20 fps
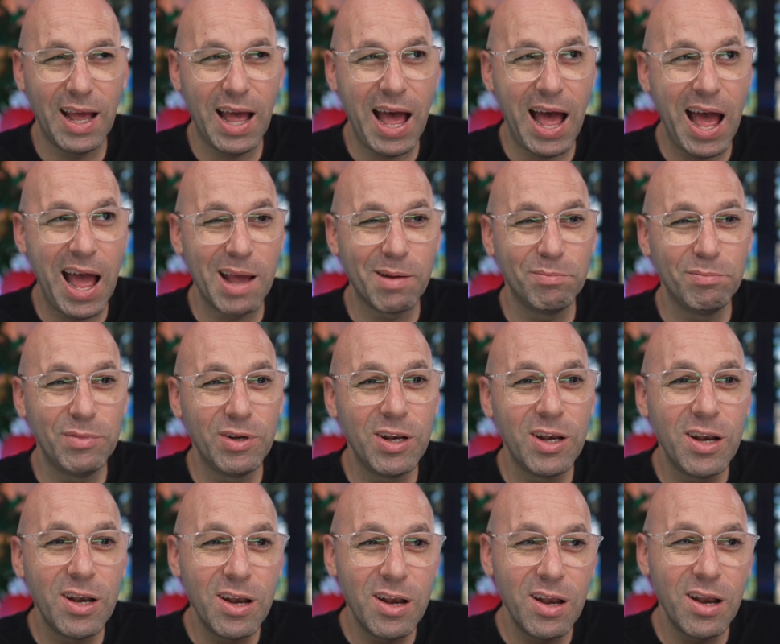
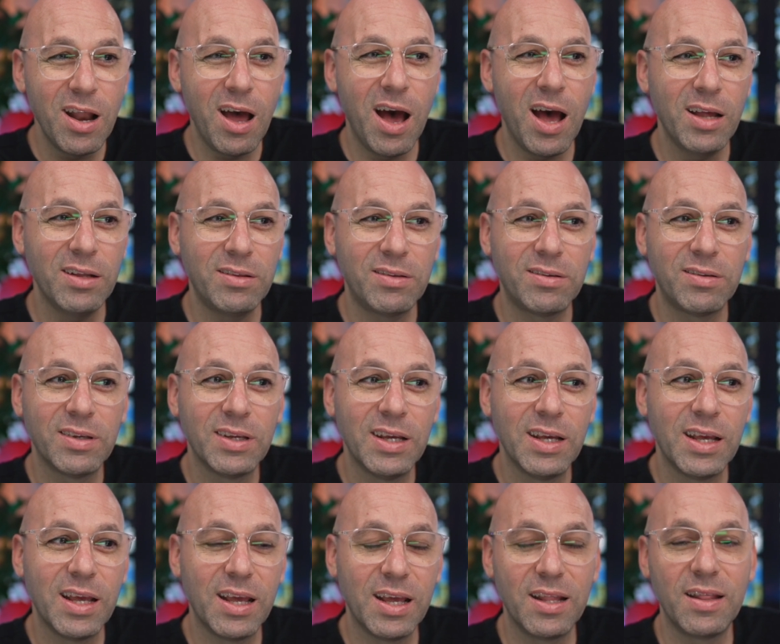I'm not
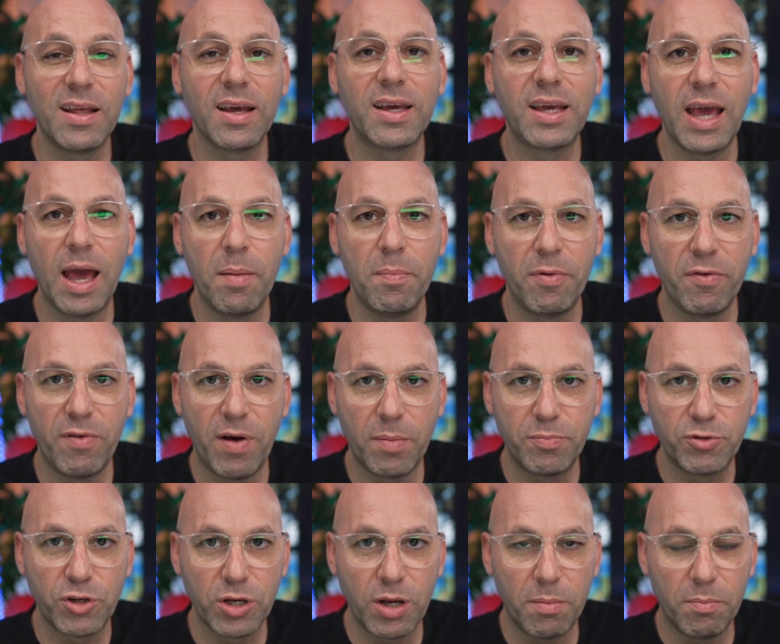in the camp of
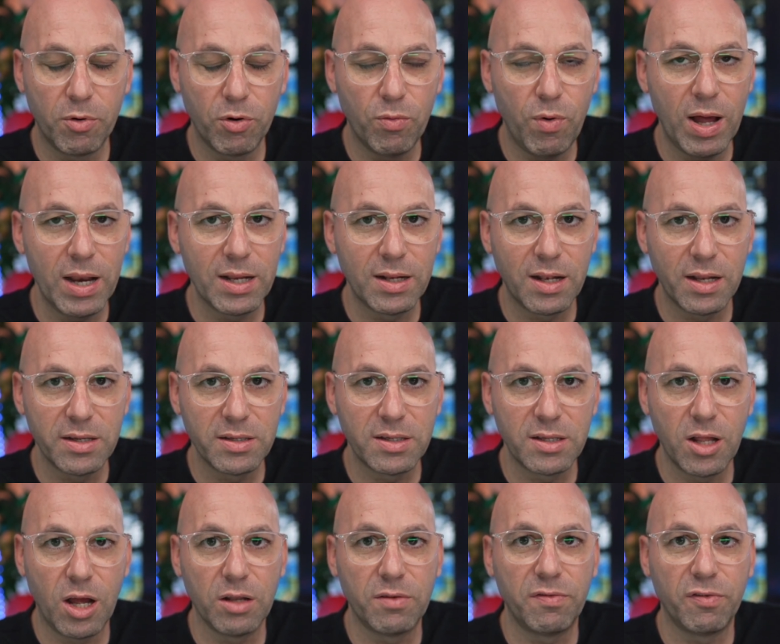option number one, at least
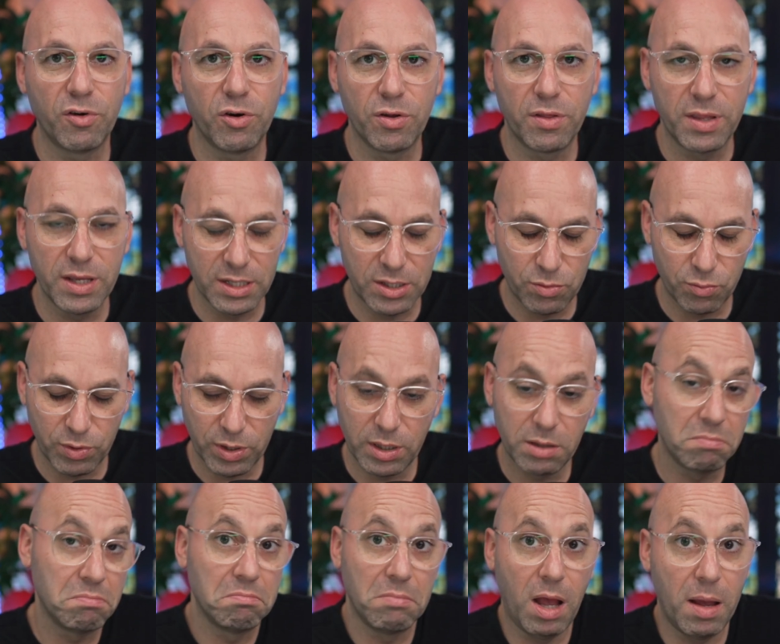not for this week.
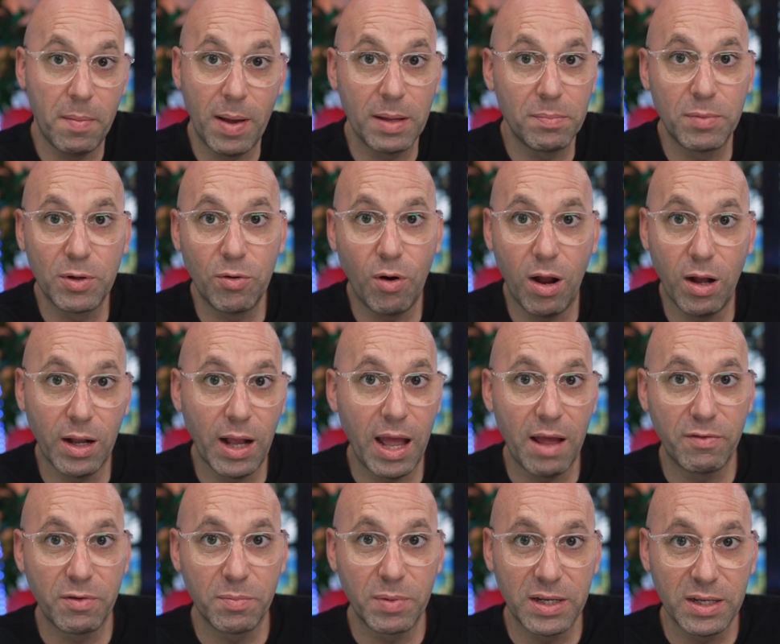I might be wrong. I
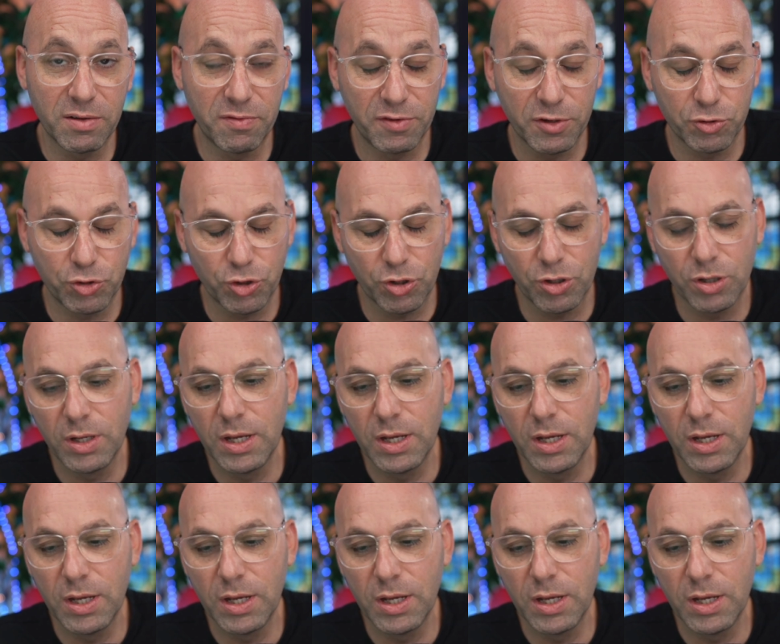haven't been in the future.